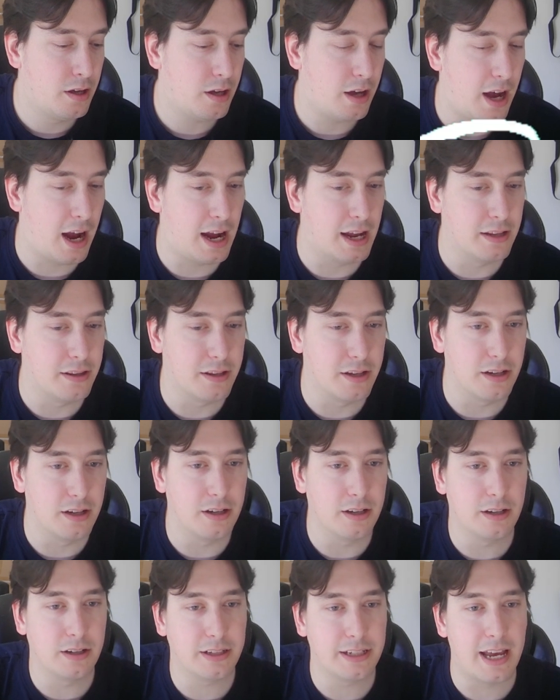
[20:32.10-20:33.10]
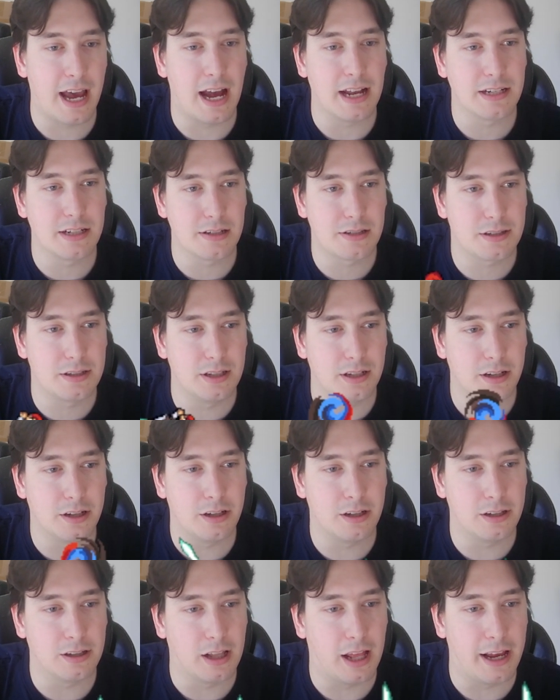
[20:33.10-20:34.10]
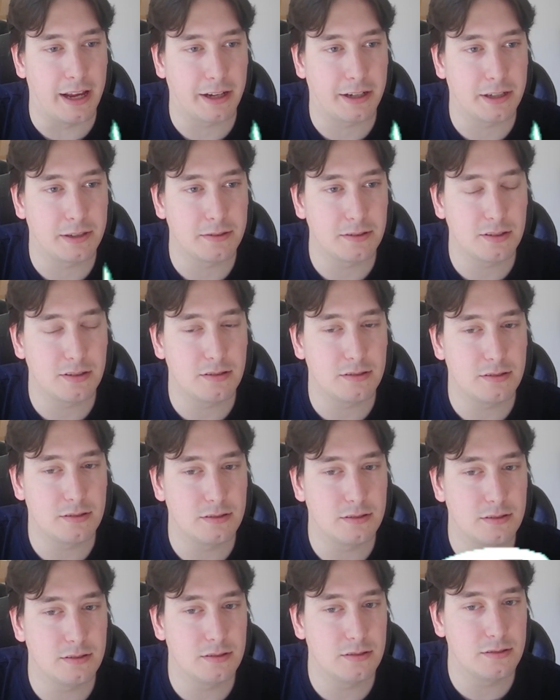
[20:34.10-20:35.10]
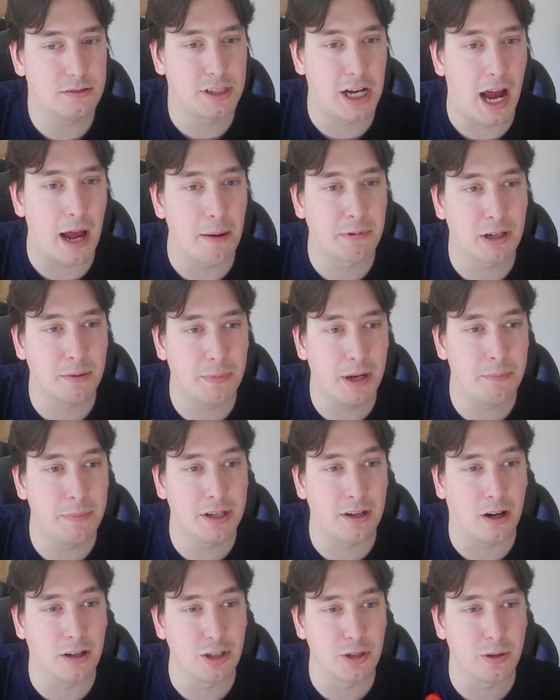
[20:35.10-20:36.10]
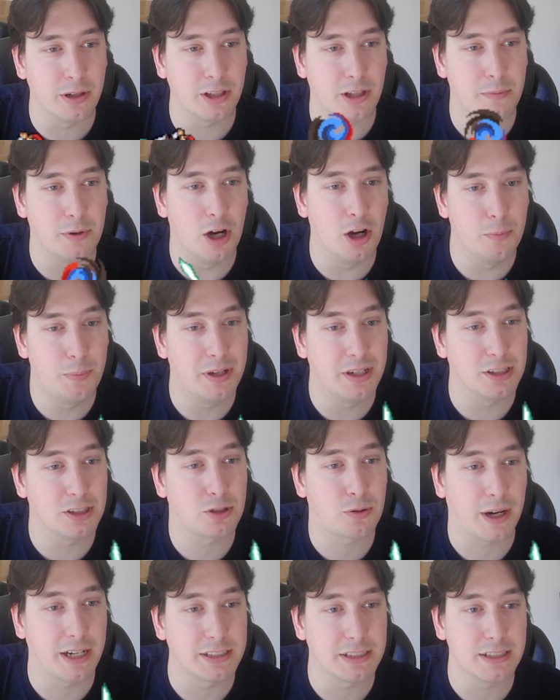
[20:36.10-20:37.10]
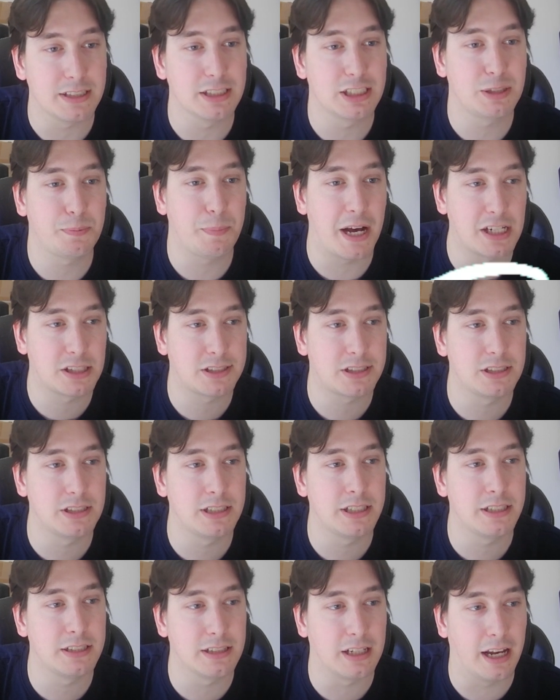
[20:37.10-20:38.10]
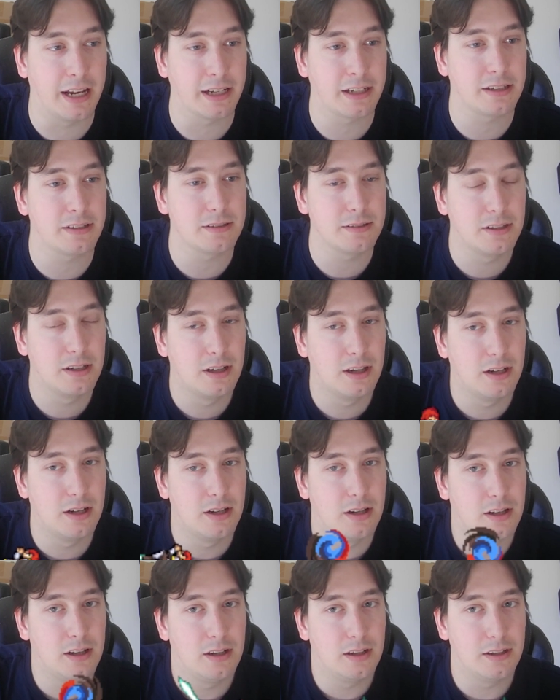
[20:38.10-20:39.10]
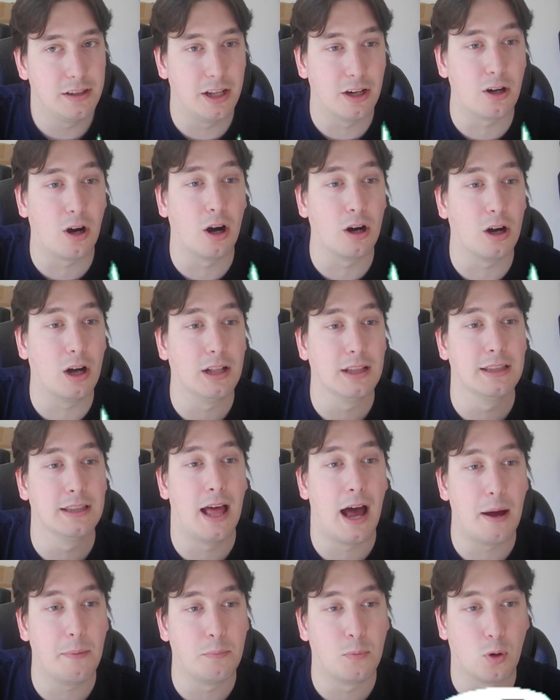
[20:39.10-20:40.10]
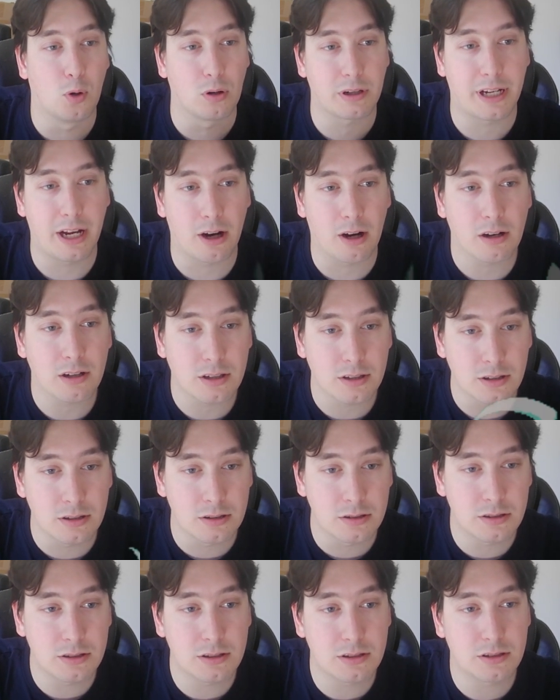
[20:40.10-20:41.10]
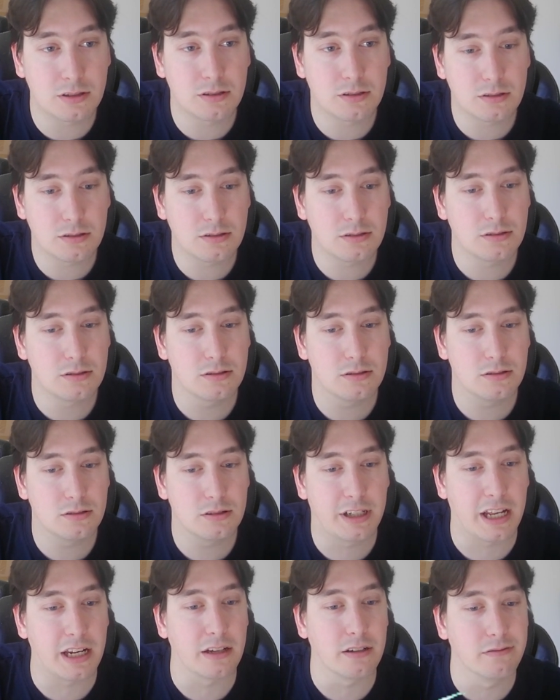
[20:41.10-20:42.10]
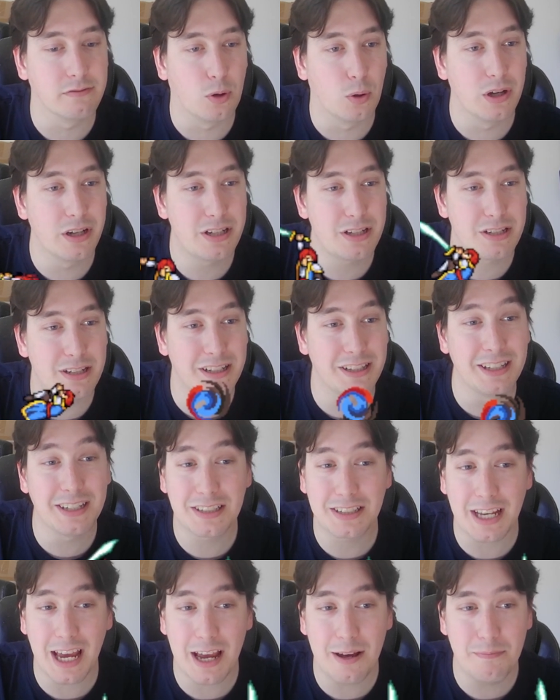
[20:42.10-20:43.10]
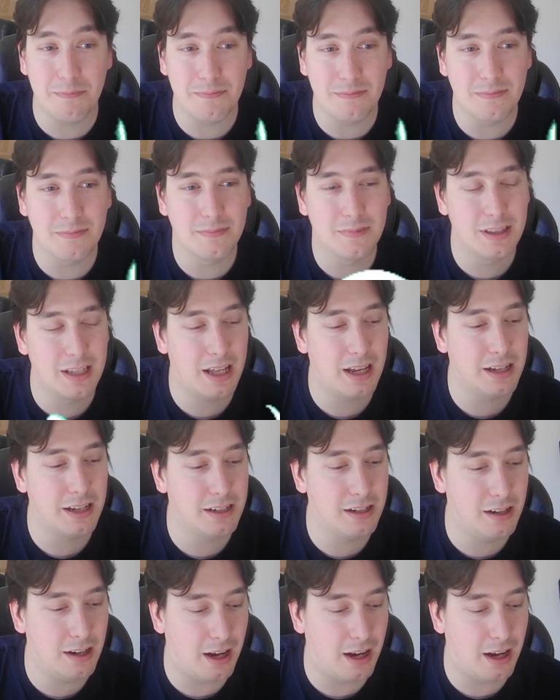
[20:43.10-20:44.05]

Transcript: And just the like time commitment on doing them open is crazy, especially like there are a lot more characters getting voiced in this game than